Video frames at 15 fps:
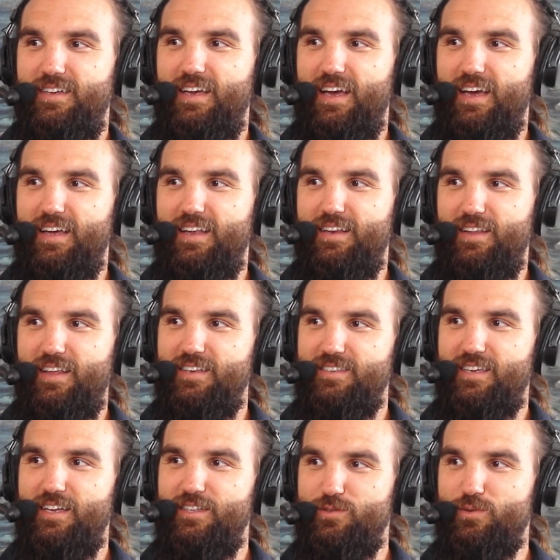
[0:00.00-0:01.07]
and his
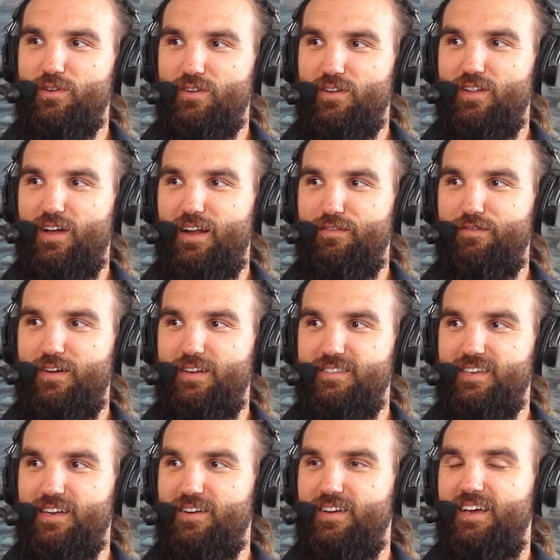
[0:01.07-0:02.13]
kids were a lot of front and
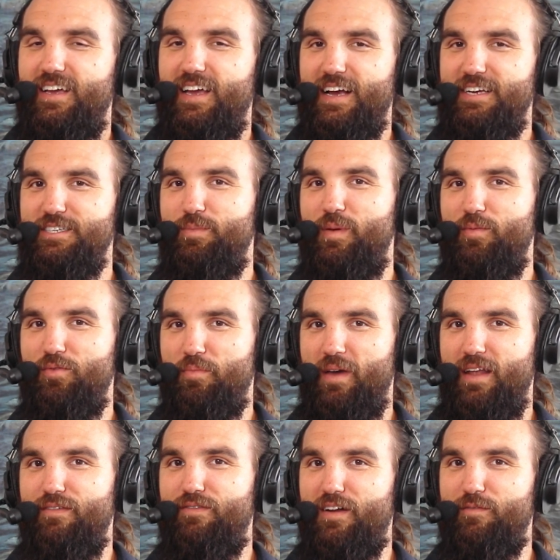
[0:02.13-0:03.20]
center. He actually, people
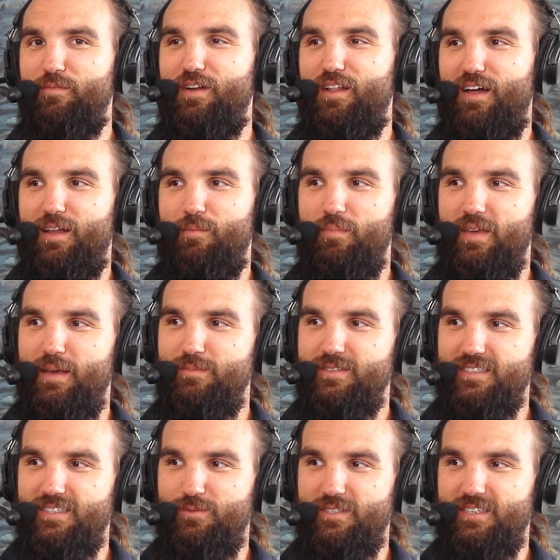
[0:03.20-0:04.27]
made fun of him in a lot of memes
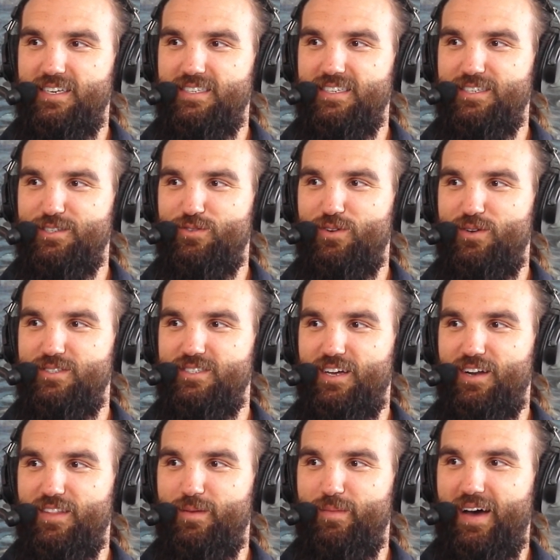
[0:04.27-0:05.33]
because he was kissing his grown
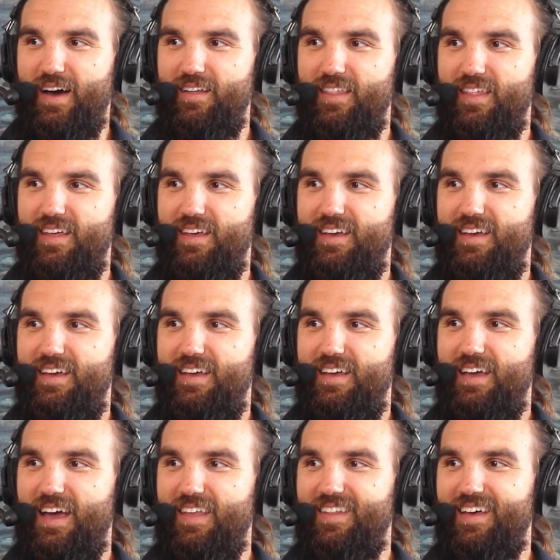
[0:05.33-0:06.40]
son on the mouth.
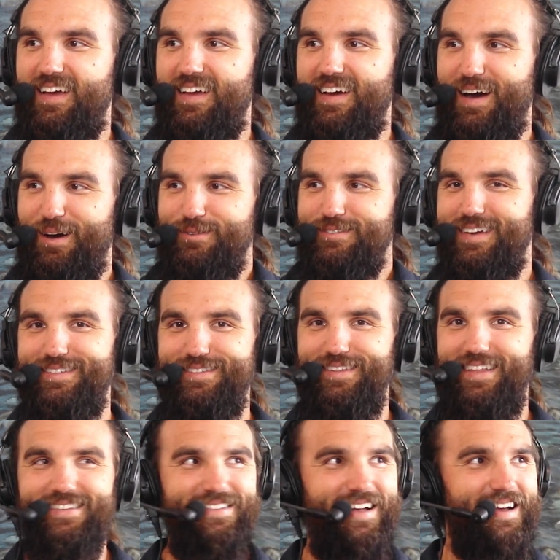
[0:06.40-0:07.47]
And, like, I was like,
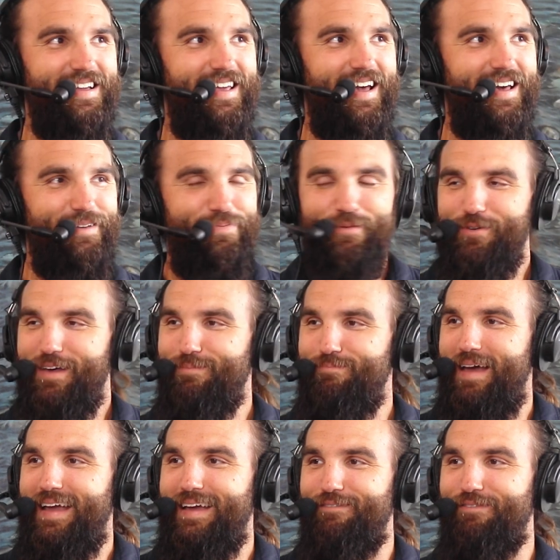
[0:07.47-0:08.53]
dude, that's not gay. Like, people were,
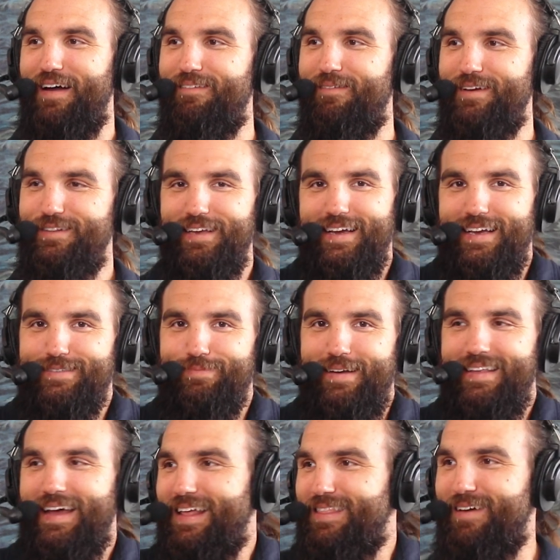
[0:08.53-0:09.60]
making fun of him. Like, did I kiss my
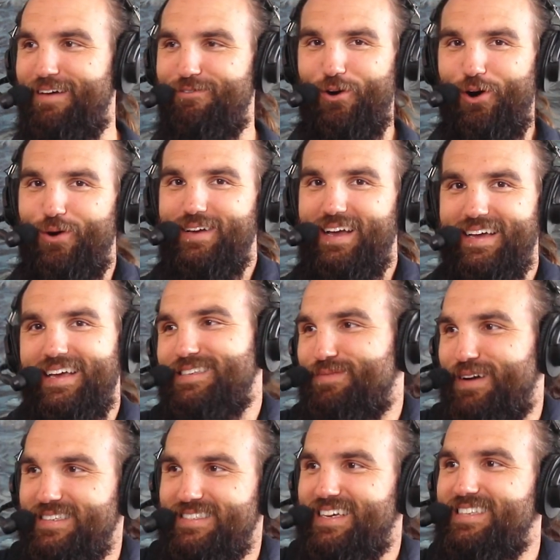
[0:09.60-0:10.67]
dad on the mouth? Oh, yeah, I kiss
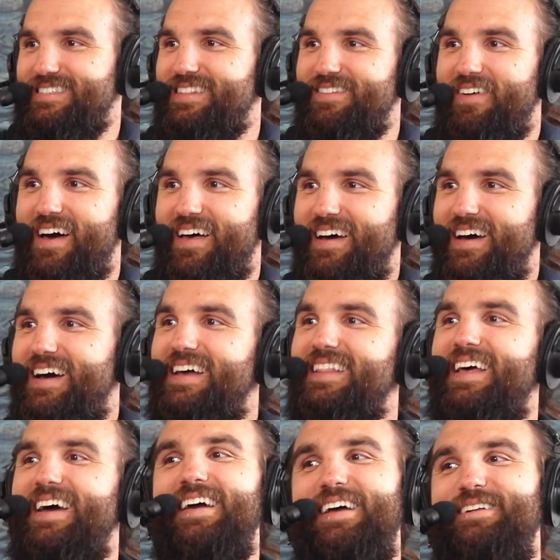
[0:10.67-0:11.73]
my kids on the mouth.
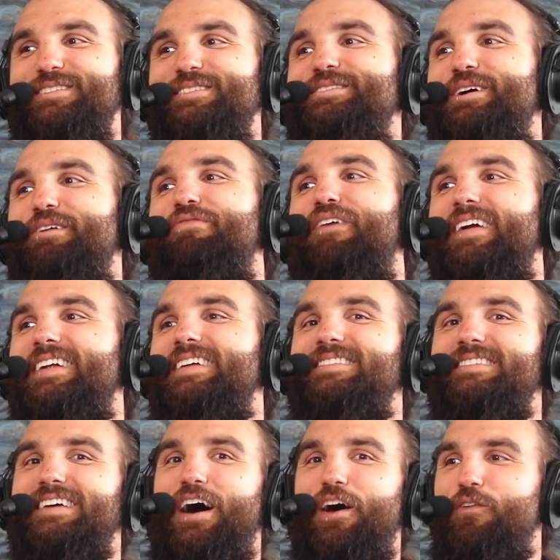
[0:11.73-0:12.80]
Like, it's just so funny to
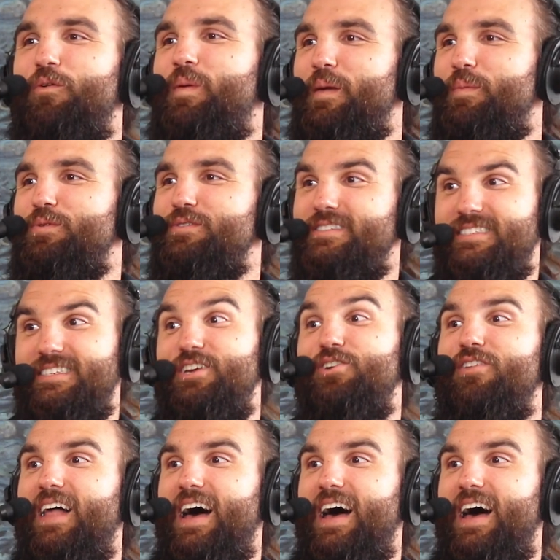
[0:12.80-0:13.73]
see other people see your